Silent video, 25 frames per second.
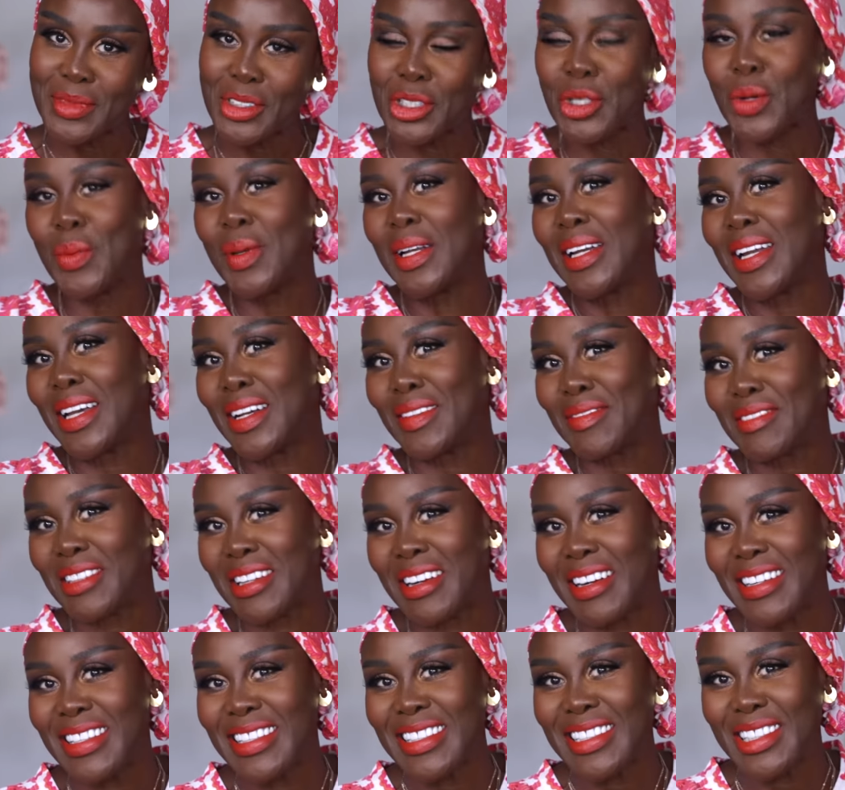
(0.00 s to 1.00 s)
do we love
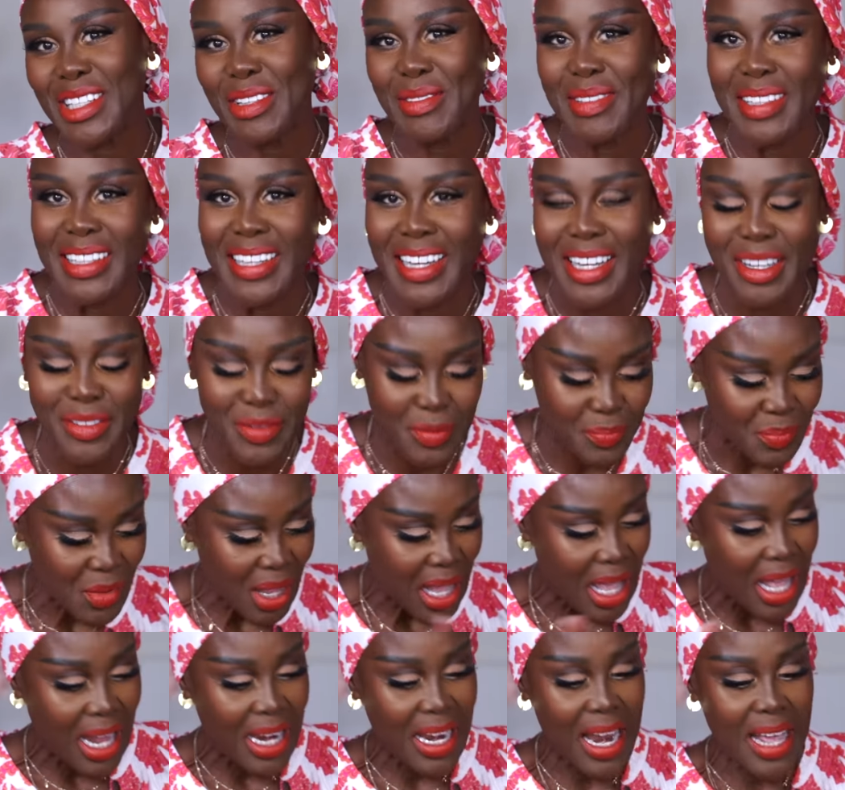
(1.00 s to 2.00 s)
darlings do we love
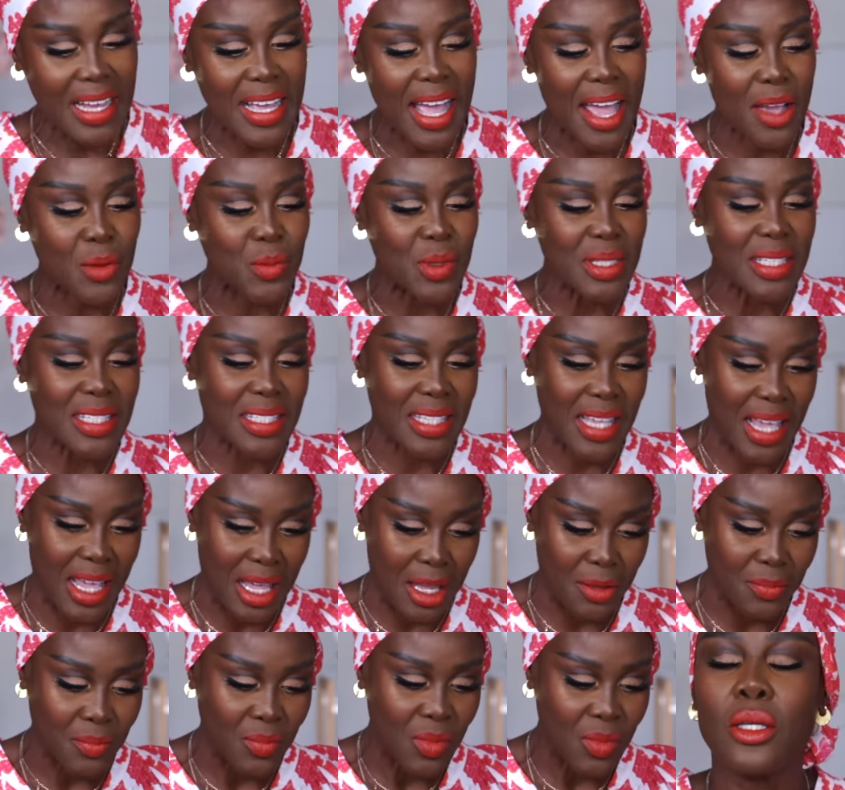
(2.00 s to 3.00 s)
like i was
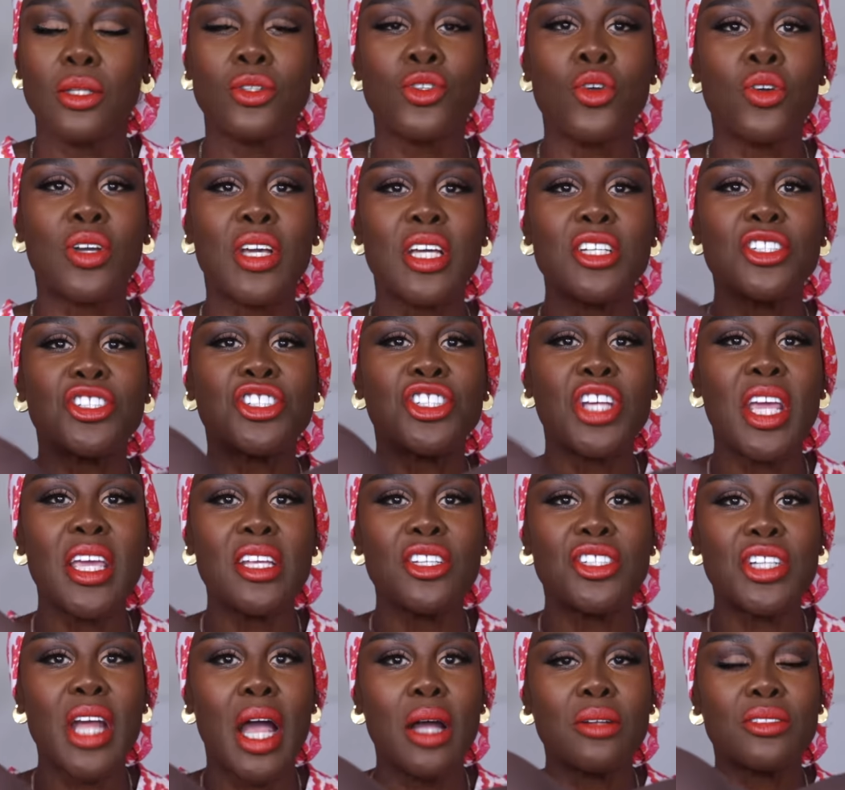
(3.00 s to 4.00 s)
saying you can
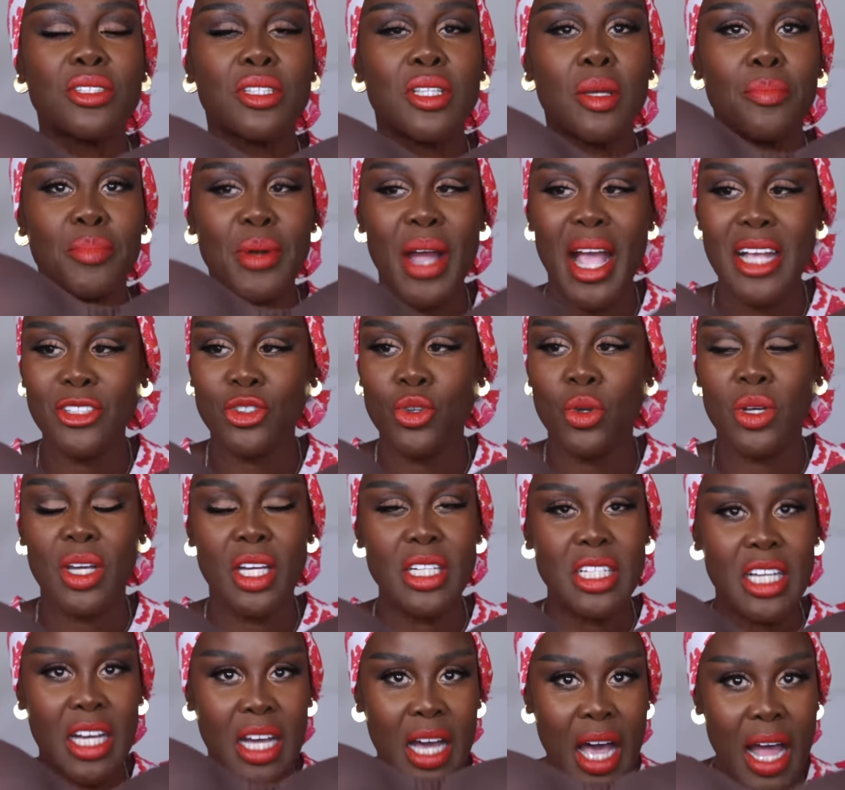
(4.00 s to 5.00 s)
change out the brass, you
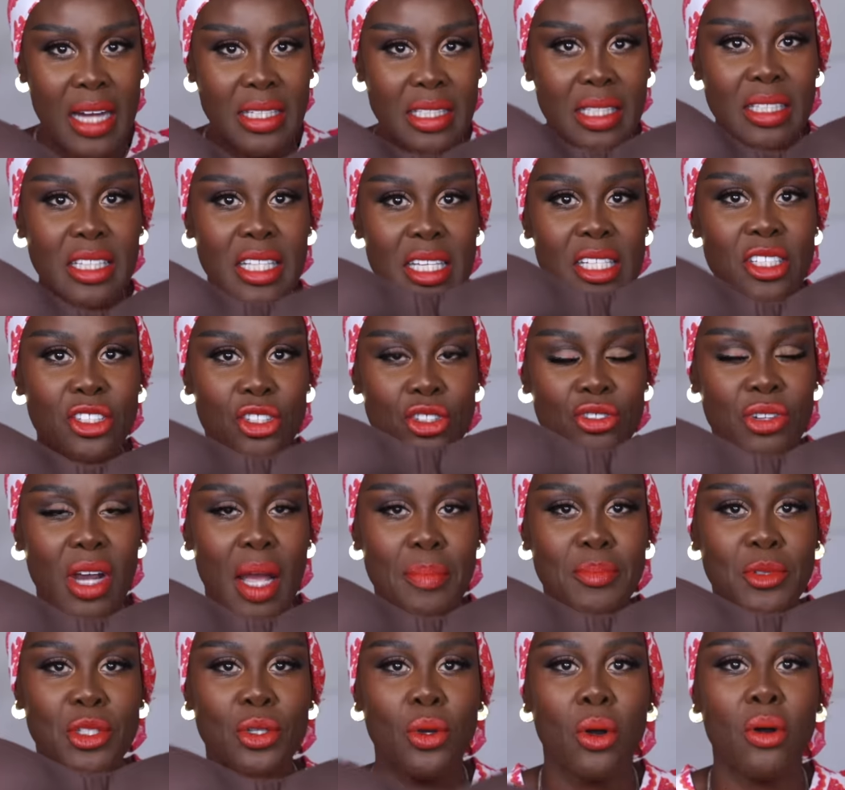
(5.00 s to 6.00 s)
can cut these
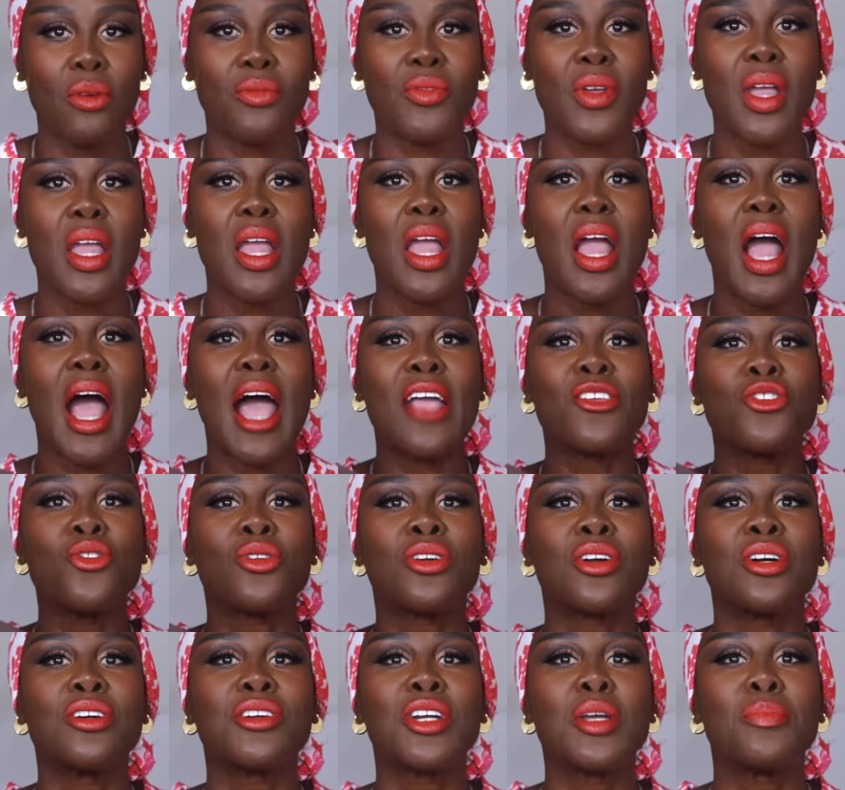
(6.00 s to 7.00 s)
straps off and you
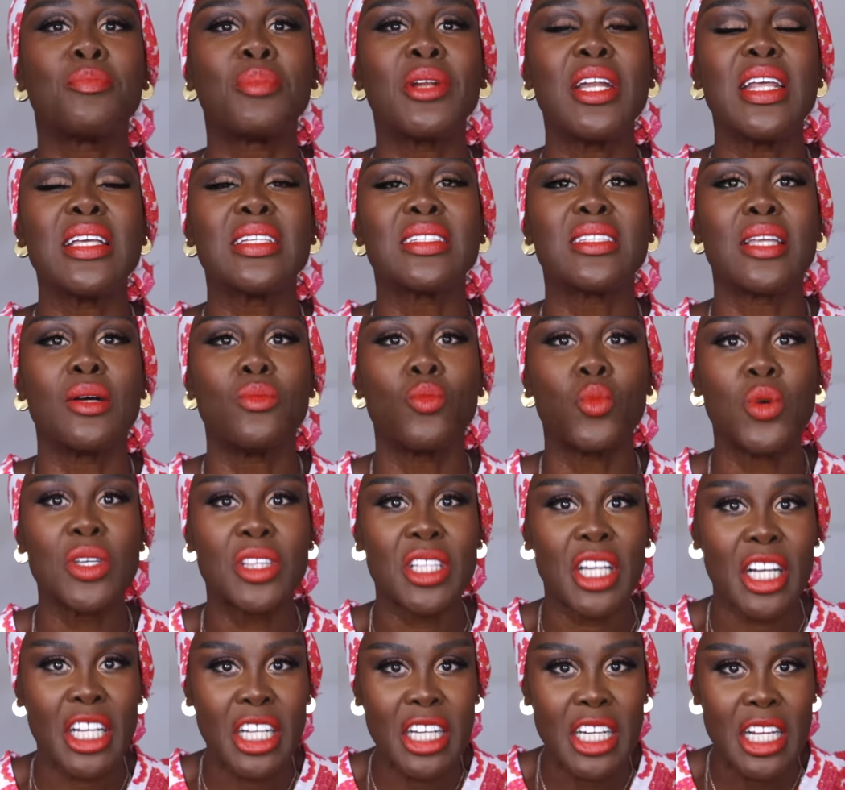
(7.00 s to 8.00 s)
can replace them
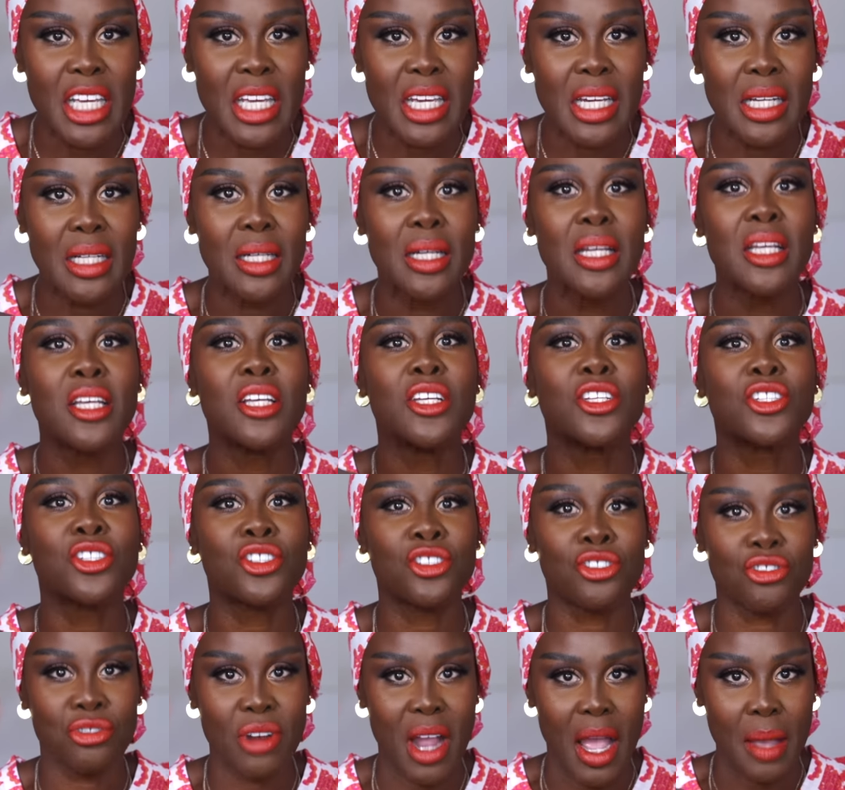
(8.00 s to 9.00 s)
with clear
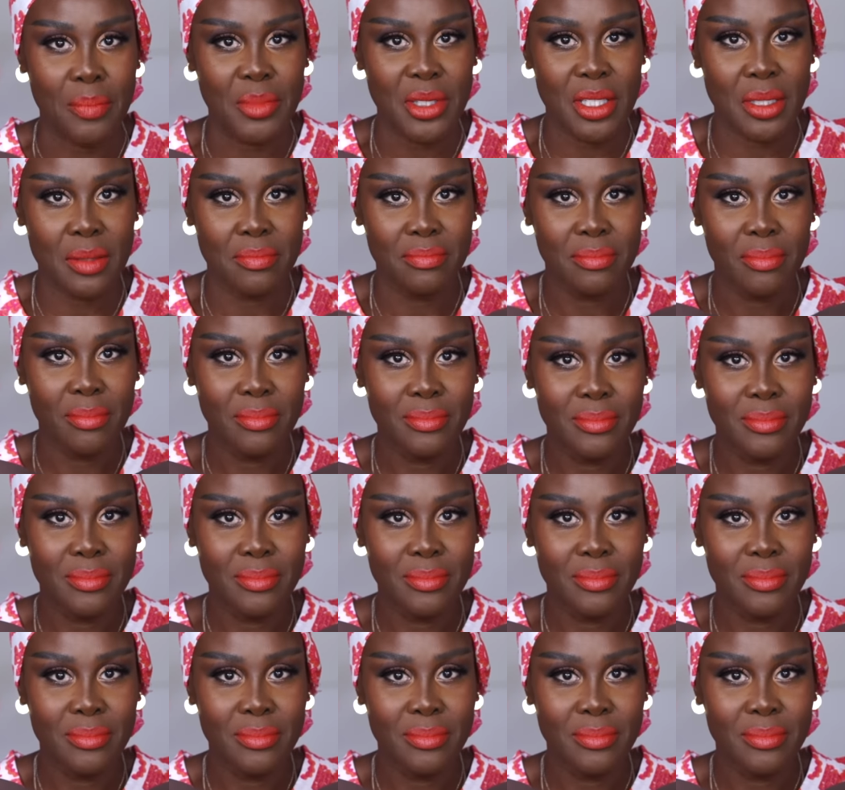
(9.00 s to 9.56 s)
straps.